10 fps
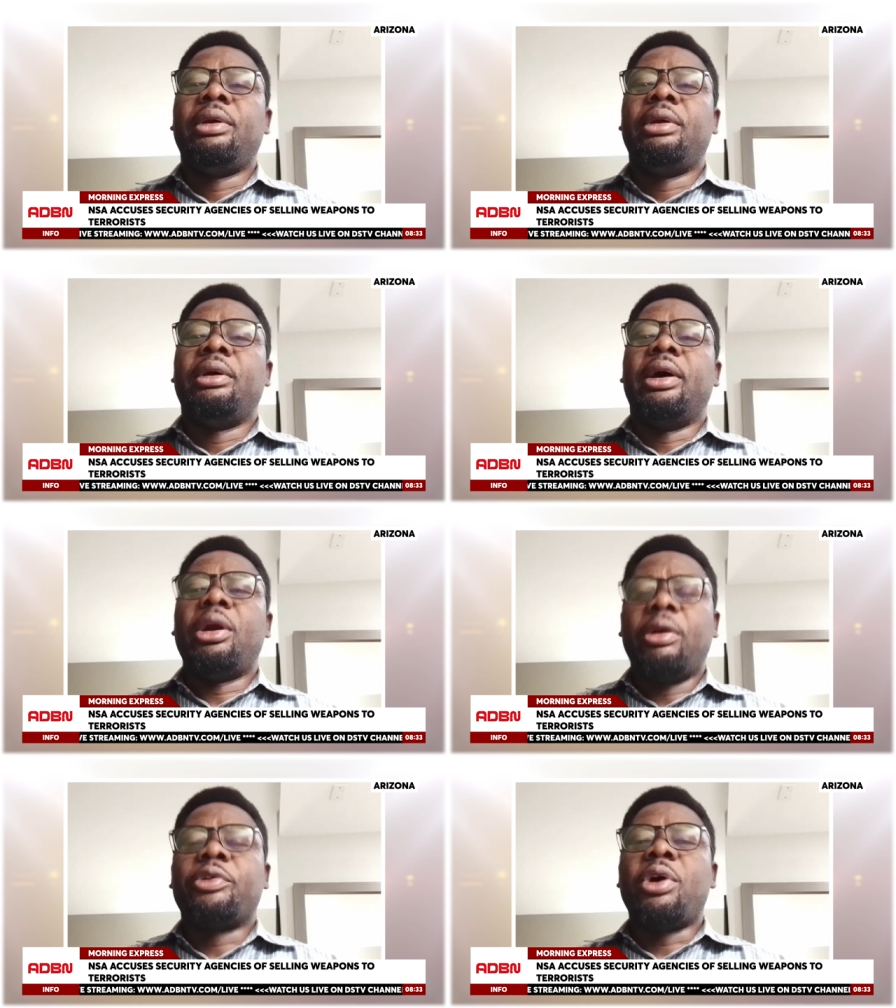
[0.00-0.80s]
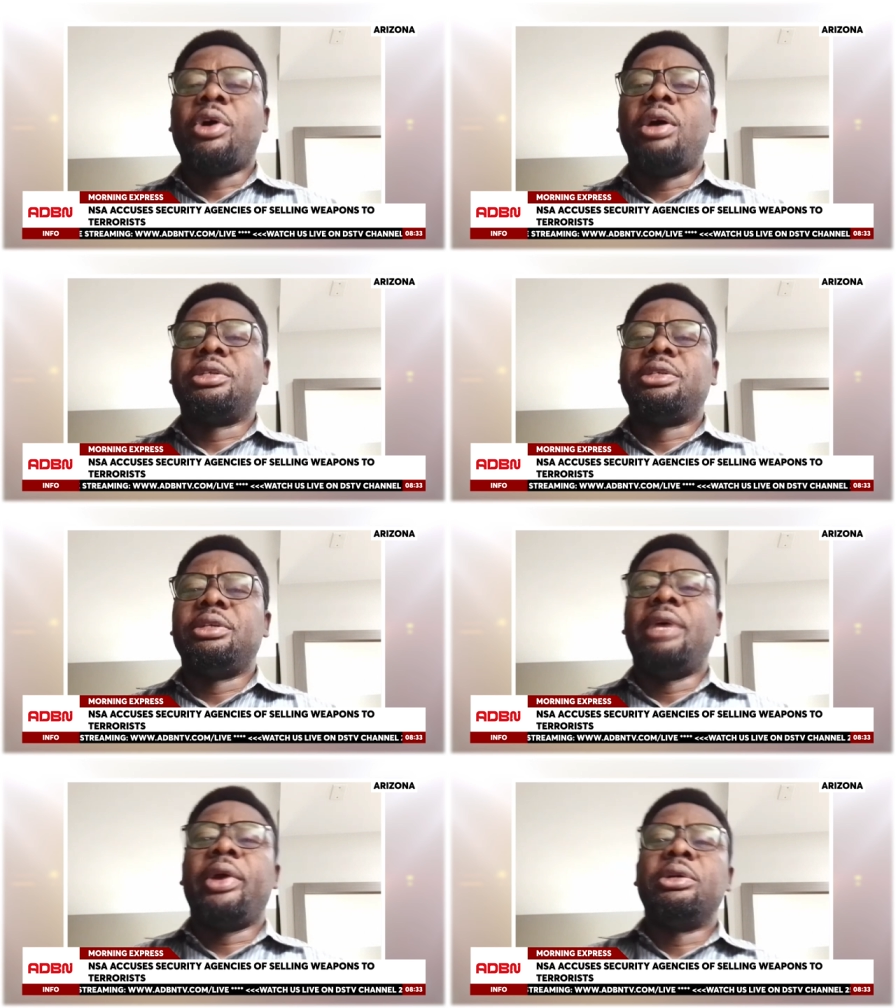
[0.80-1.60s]
um, and of course,
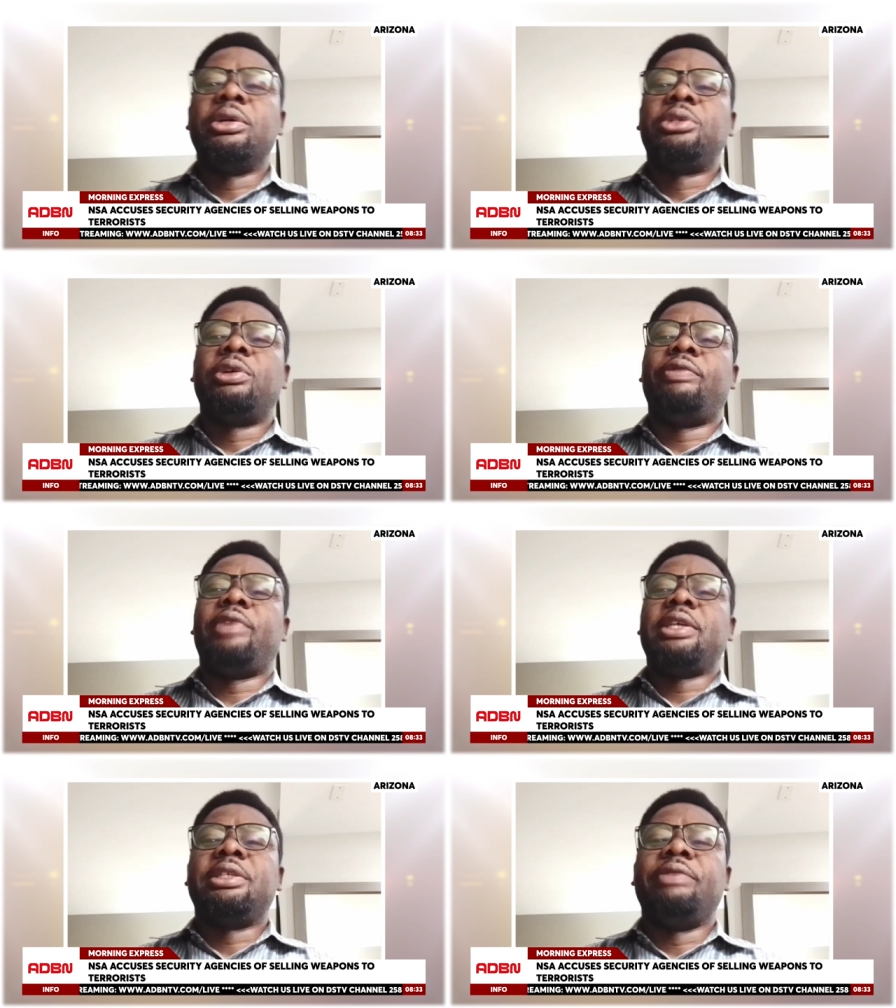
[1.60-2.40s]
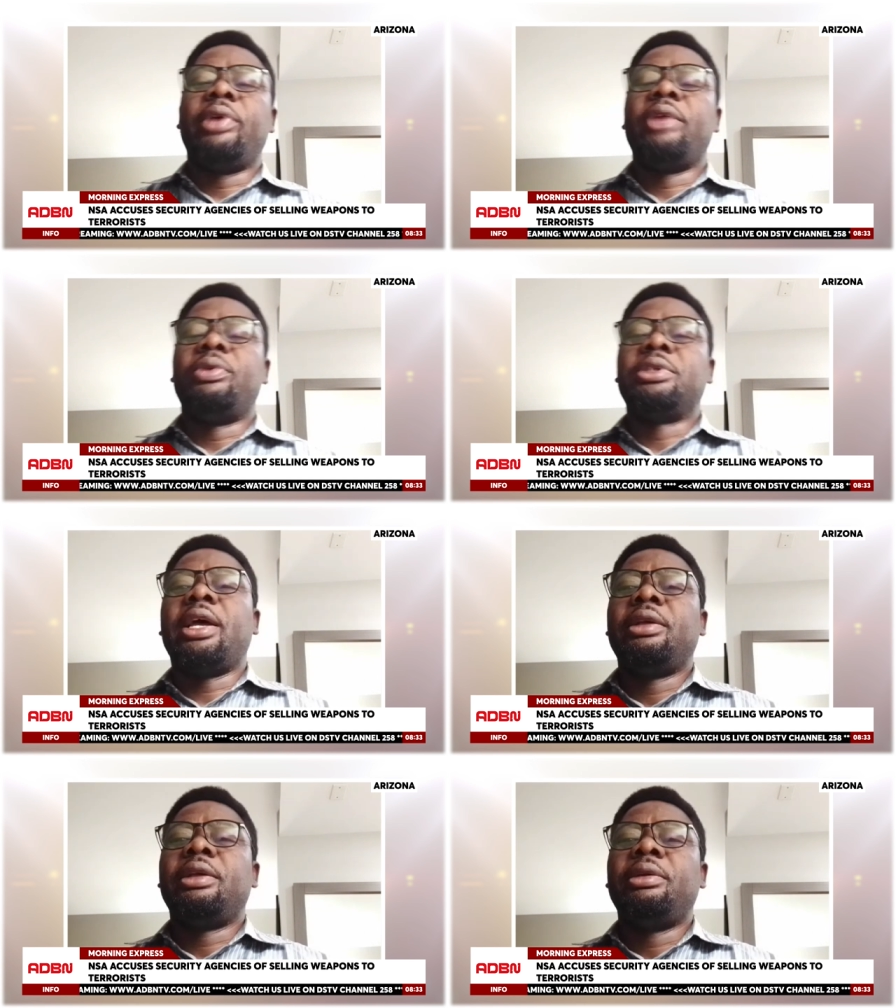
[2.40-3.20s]
there were controversies even when he was
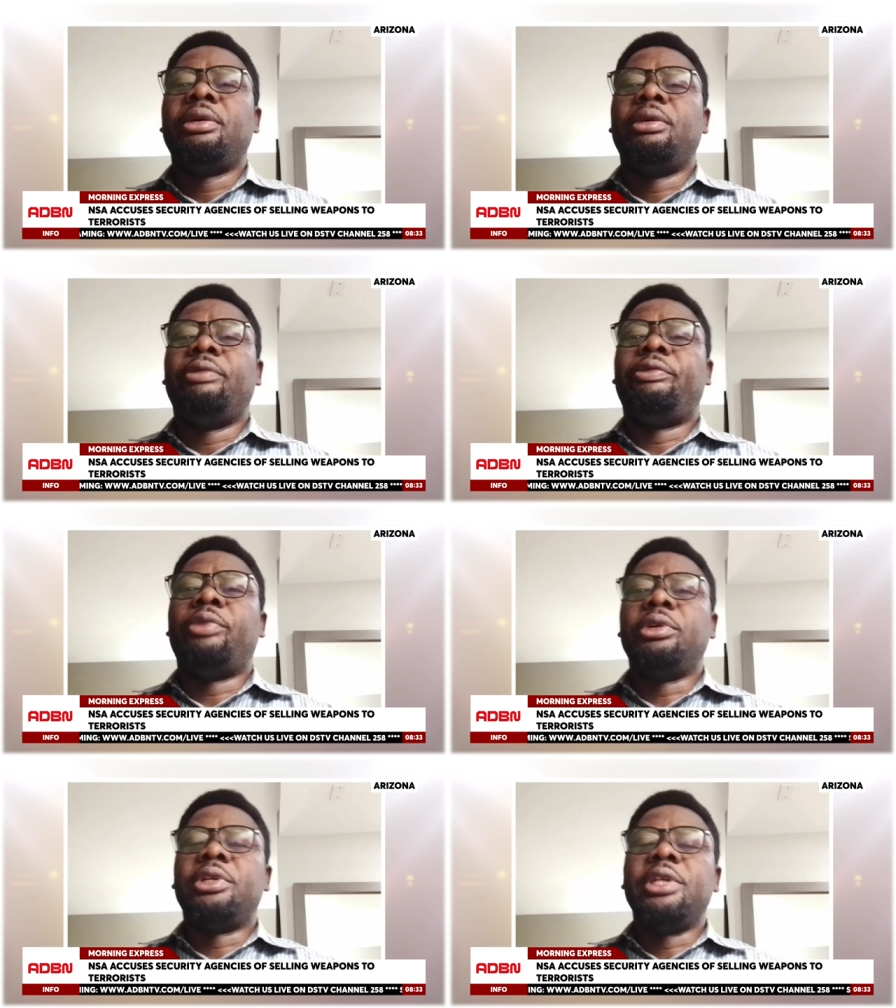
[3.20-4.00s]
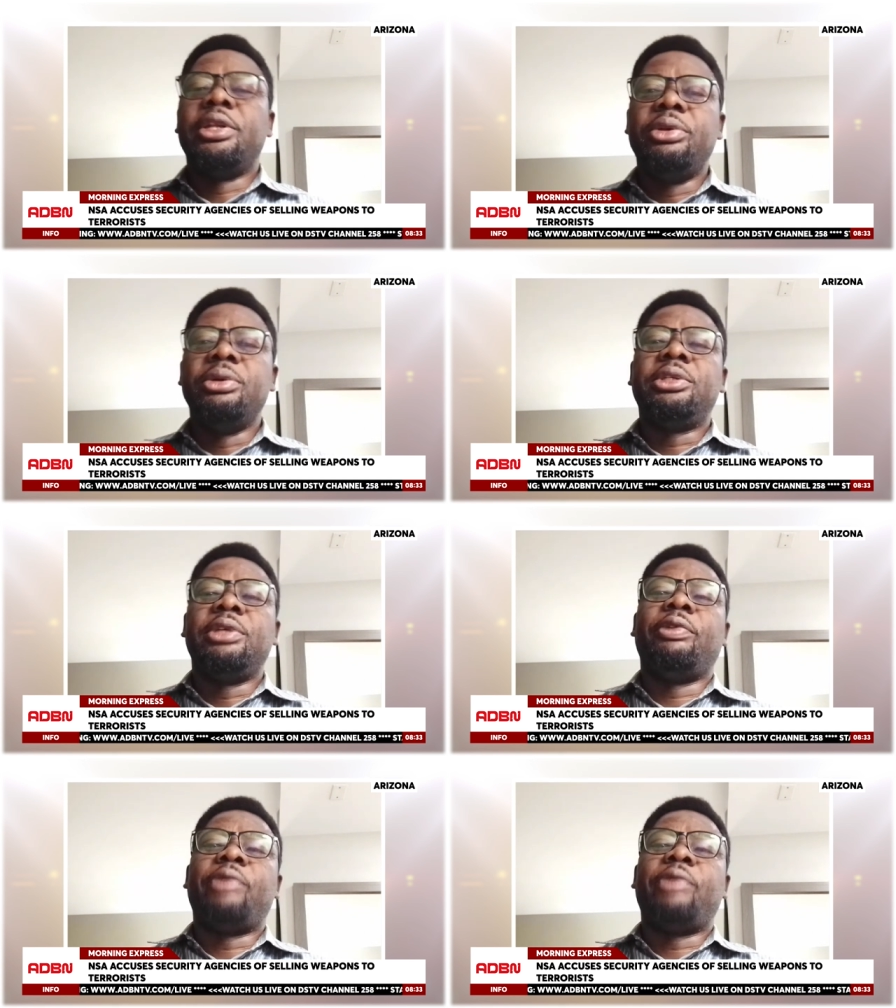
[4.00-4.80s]
there. For the new chief
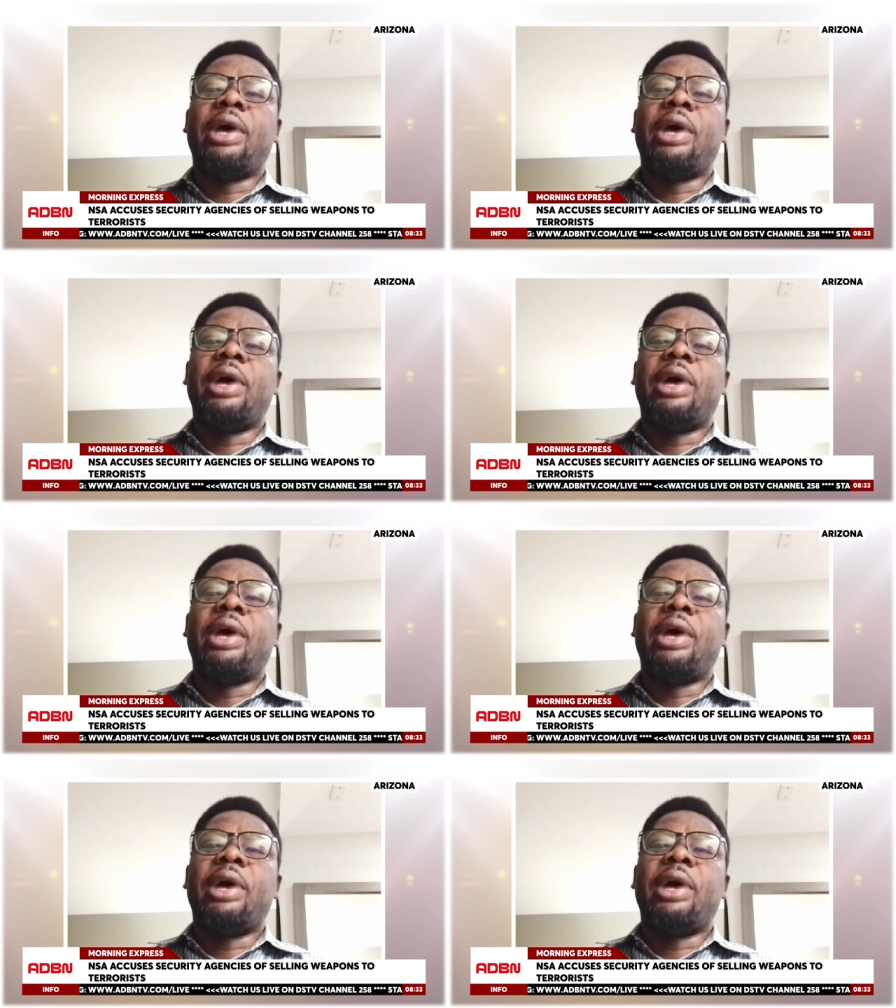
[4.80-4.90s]
of army